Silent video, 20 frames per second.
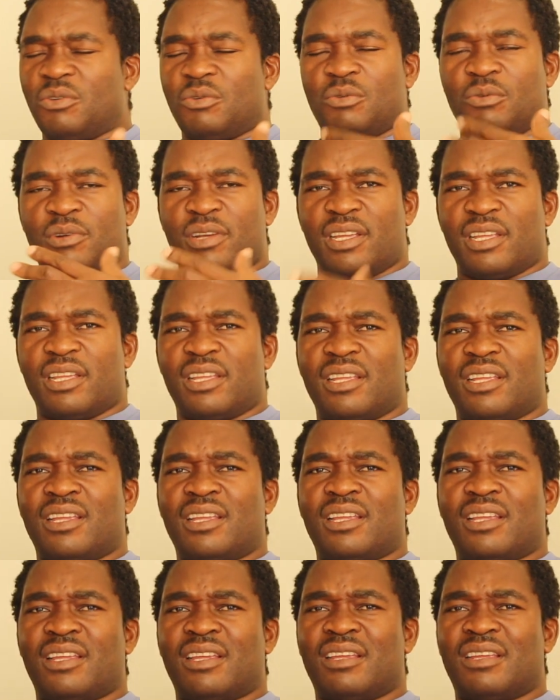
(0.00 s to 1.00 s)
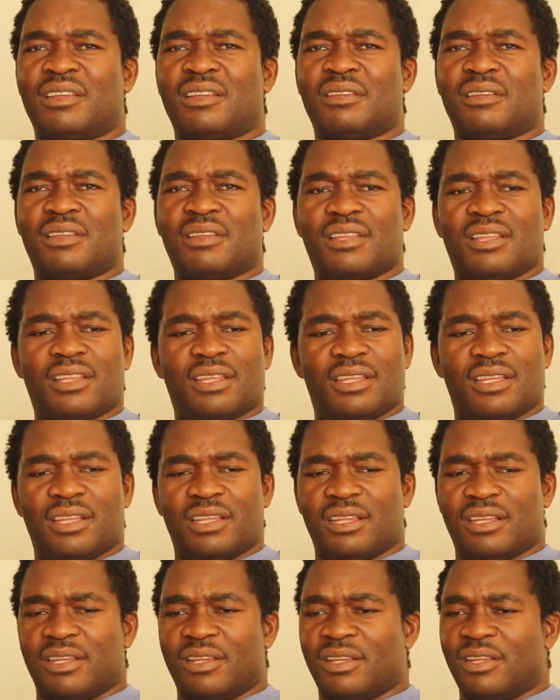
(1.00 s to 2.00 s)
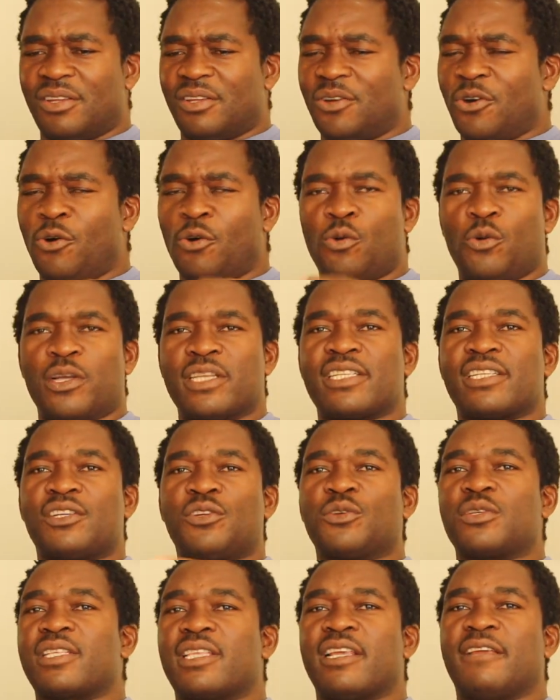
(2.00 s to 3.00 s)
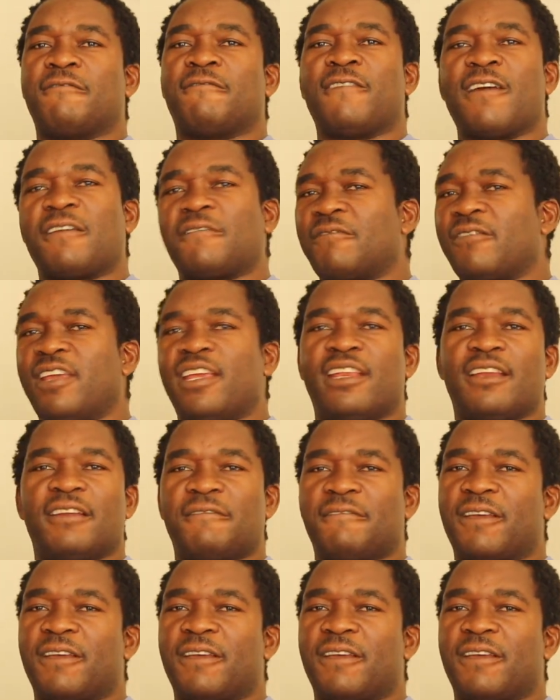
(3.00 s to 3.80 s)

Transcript: we always use the five in,